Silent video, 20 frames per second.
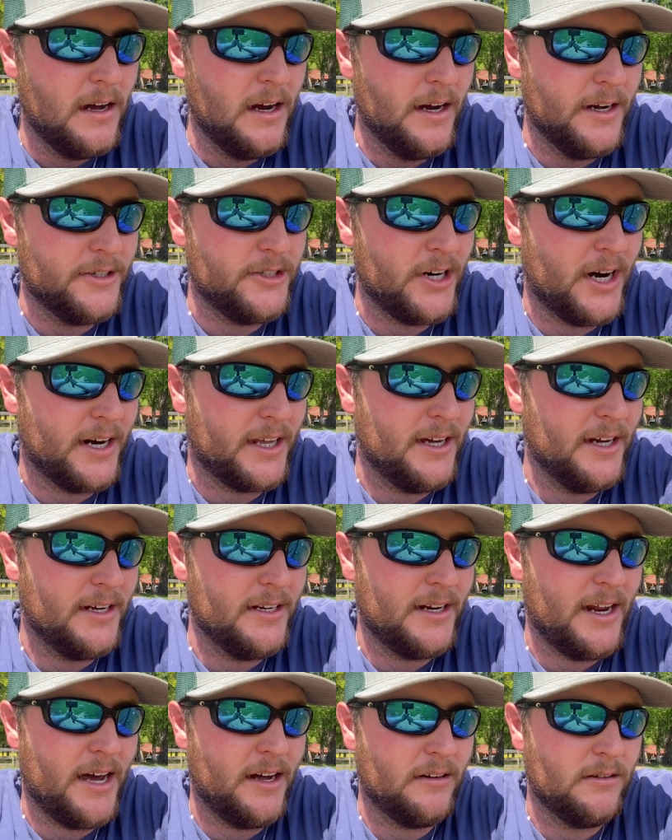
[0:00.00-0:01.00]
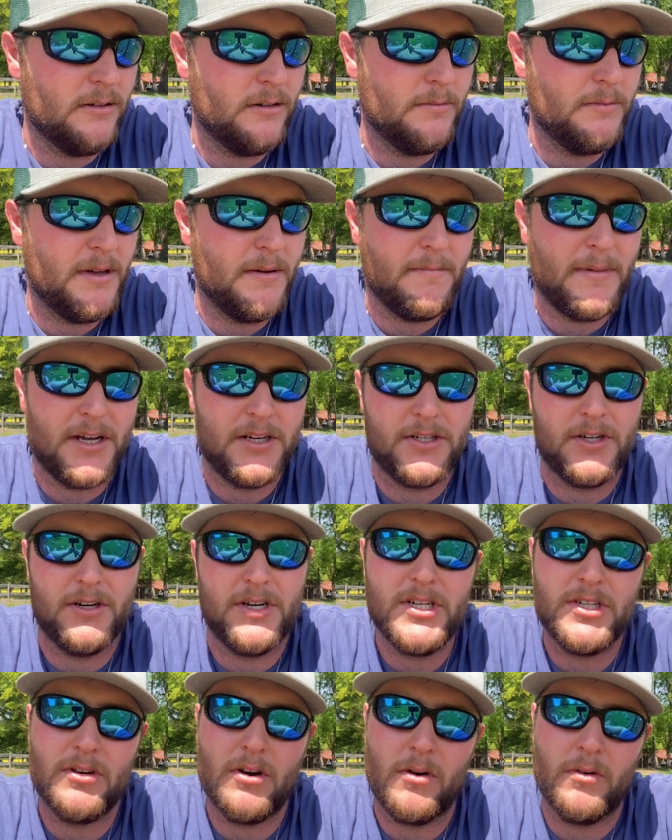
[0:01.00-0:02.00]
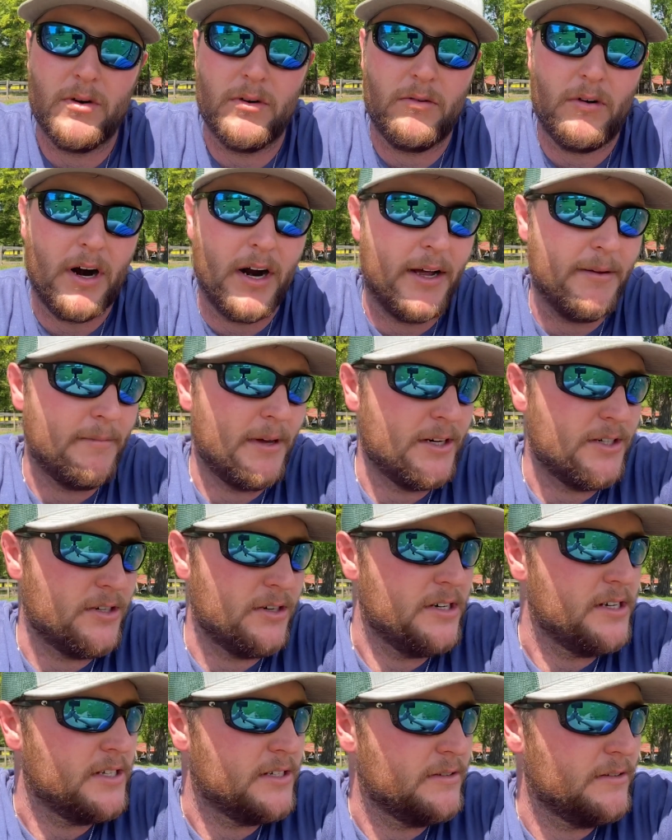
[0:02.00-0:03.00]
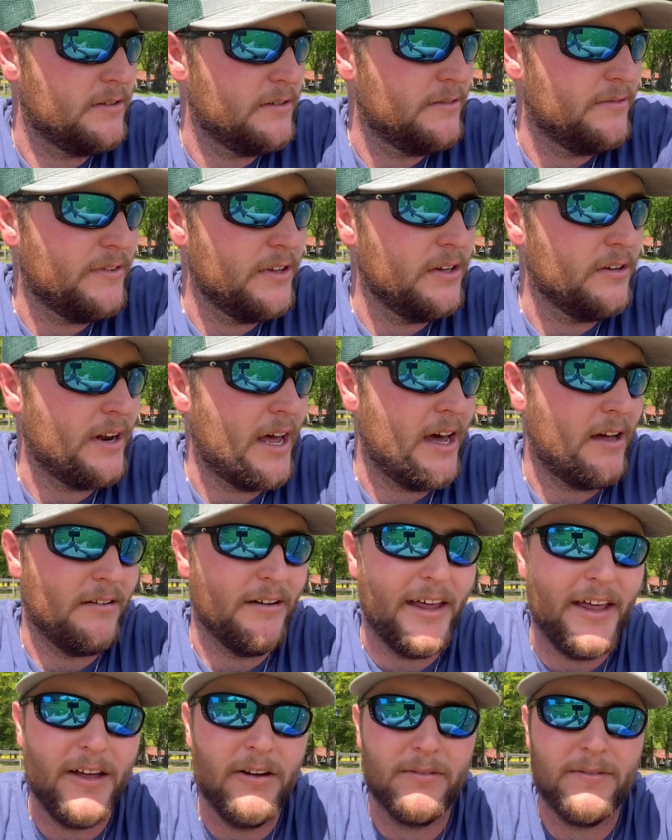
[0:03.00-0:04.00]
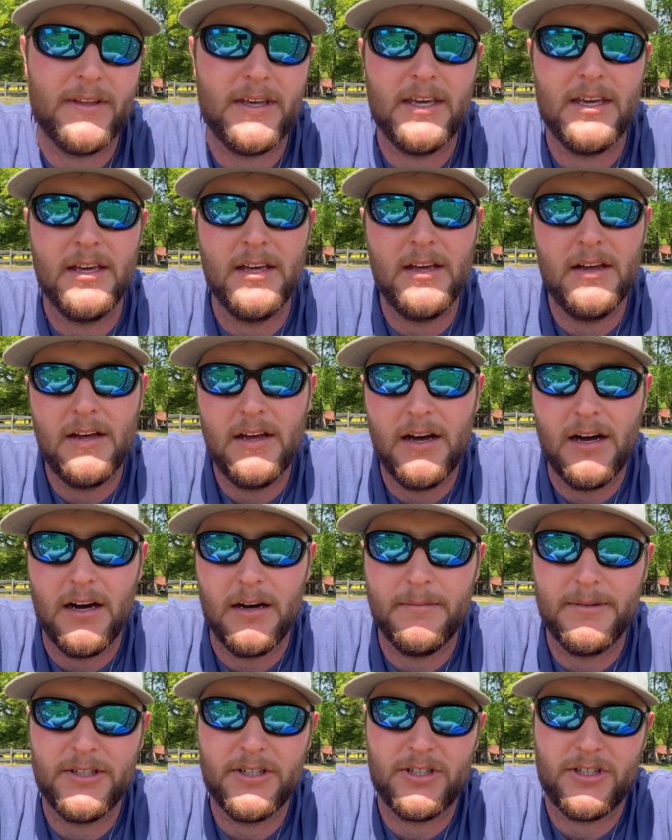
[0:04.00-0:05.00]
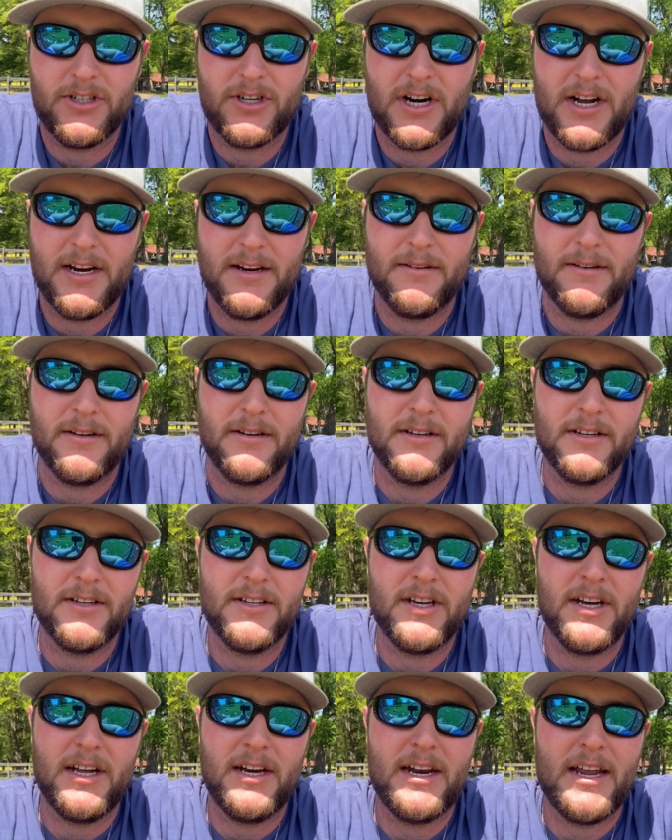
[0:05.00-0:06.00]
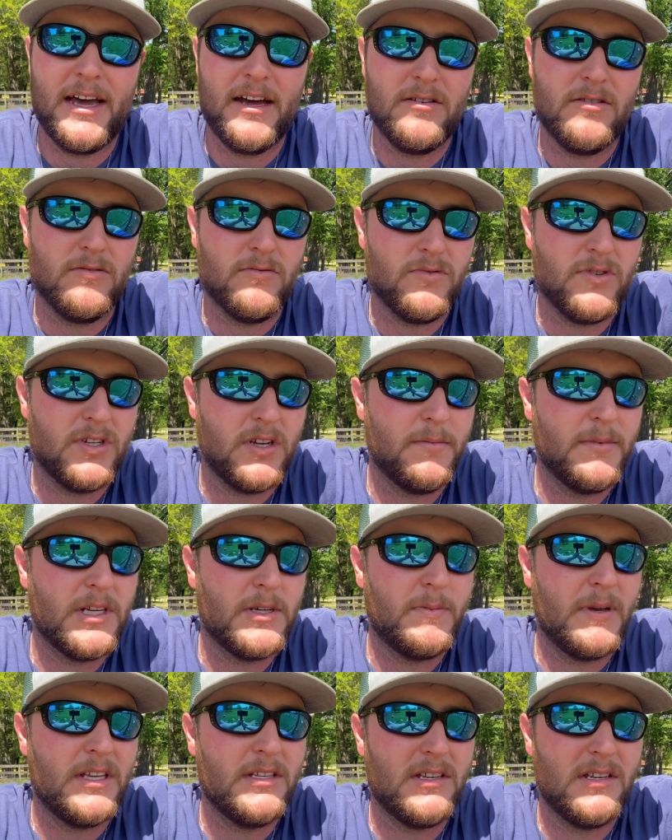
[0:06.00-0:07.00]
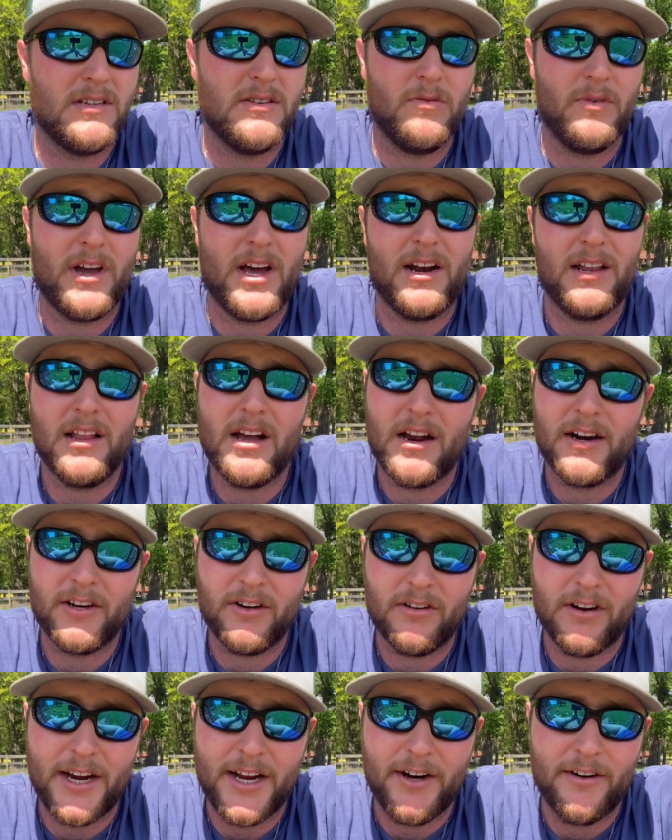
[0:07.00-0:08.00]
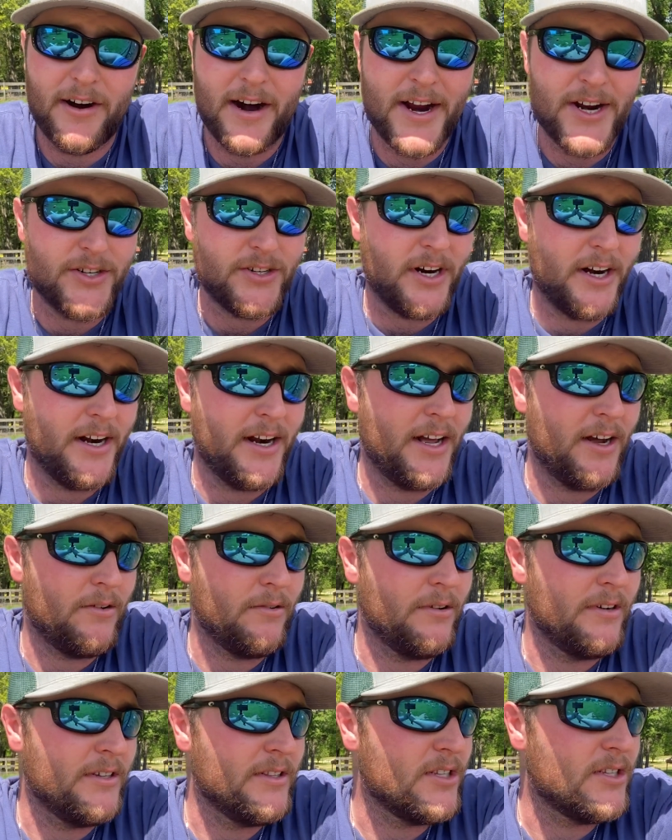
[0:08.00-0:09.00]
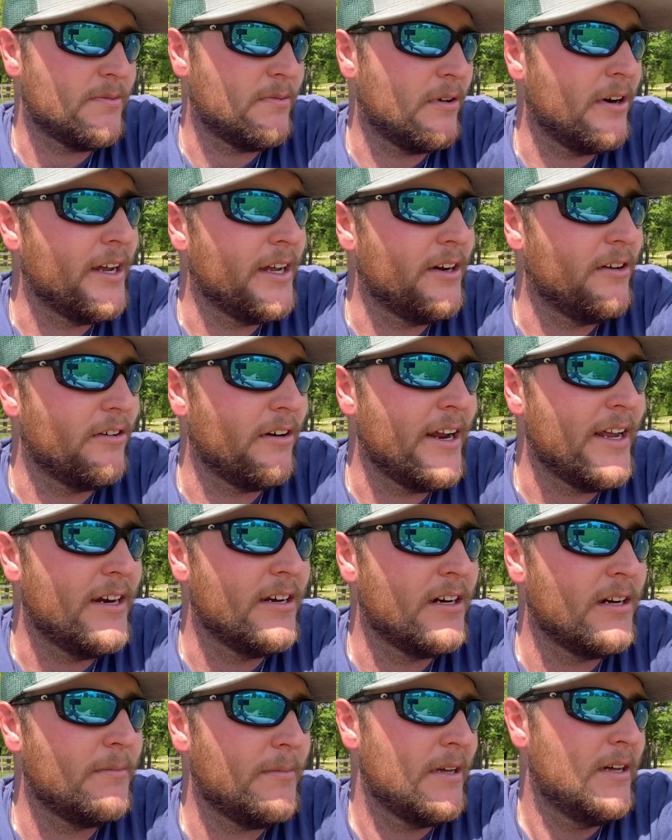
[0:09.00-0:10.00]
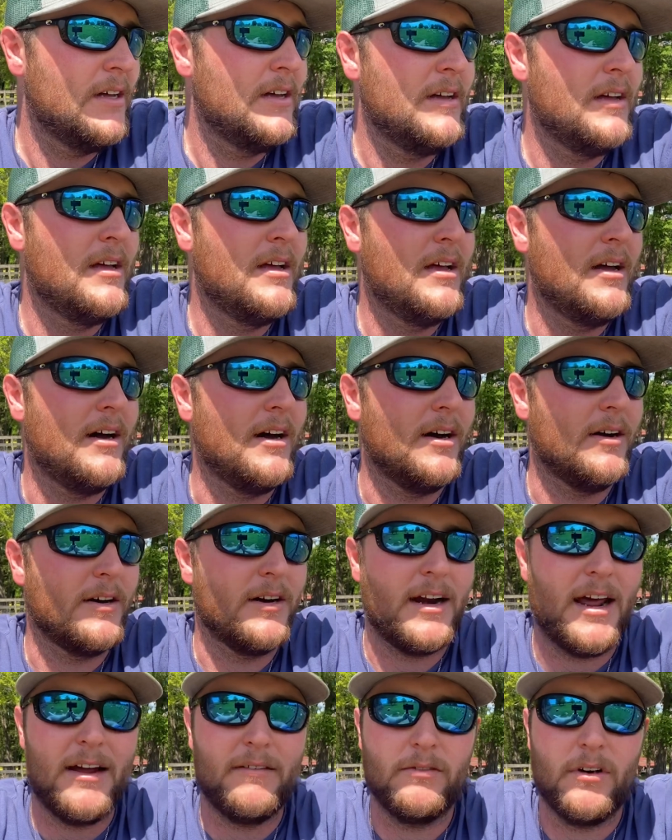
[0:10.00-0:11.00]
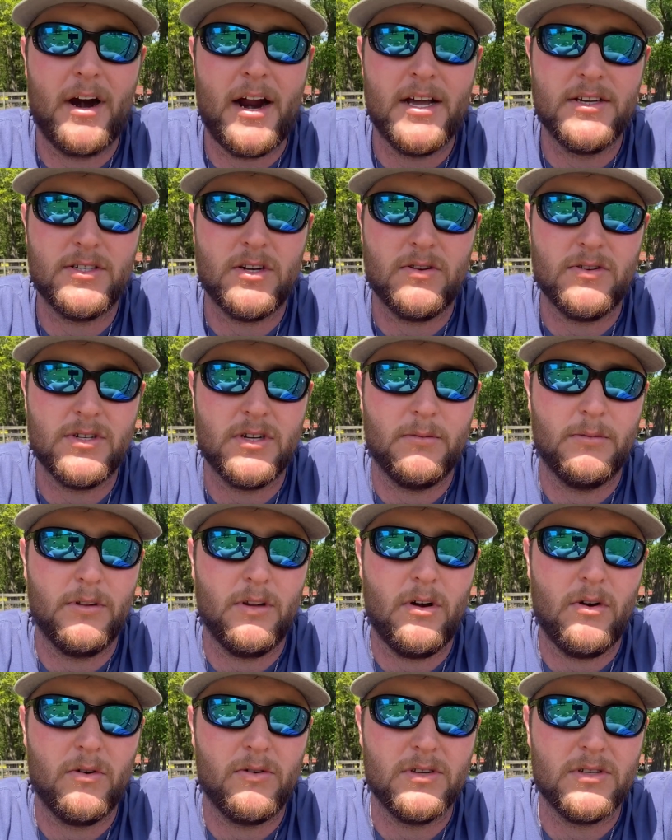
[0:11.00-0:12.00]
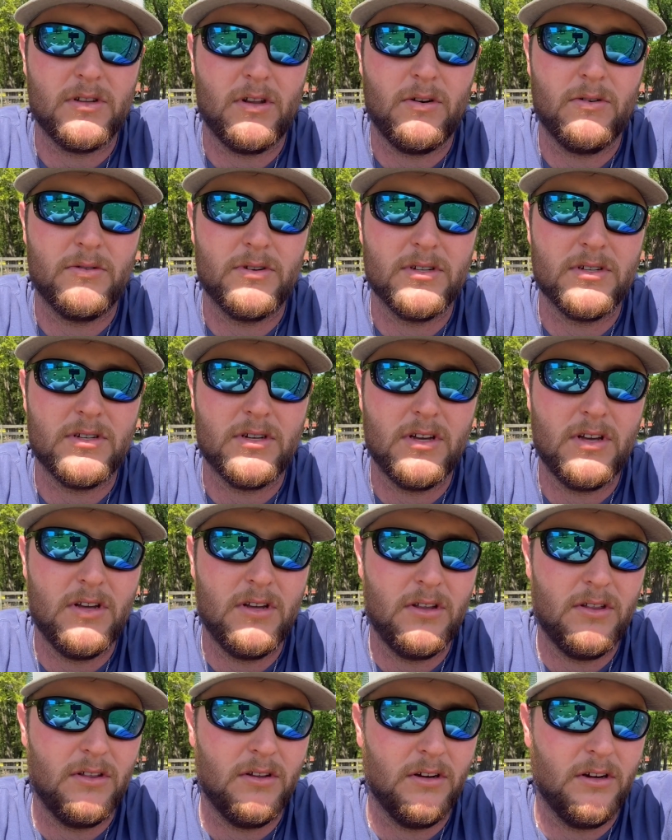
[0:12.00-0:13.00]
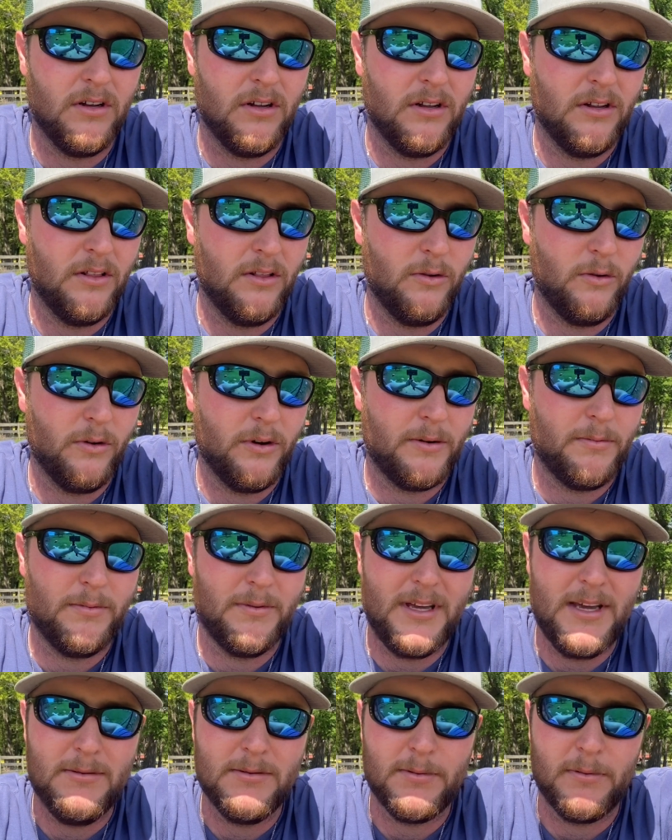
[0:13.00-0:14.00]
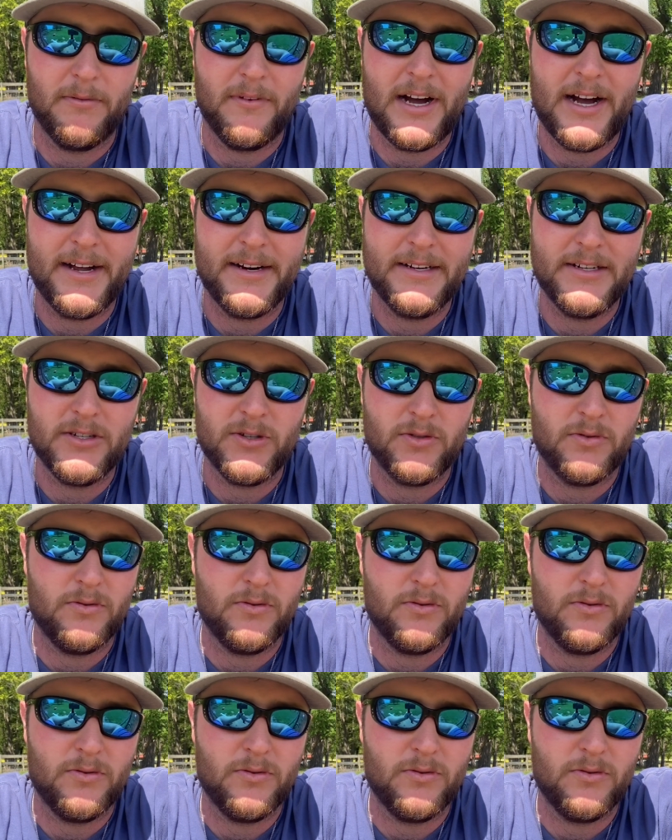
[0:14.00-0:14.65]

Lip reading: Try to cut it down a little bit. Make sure he's growing right. Make sure he's filled out and healthy, but just trying to cut down on some expenses. We got a lot of green grass right now. We're in spring green up. We're gonna have grass all summer long as the Lord keeps providing us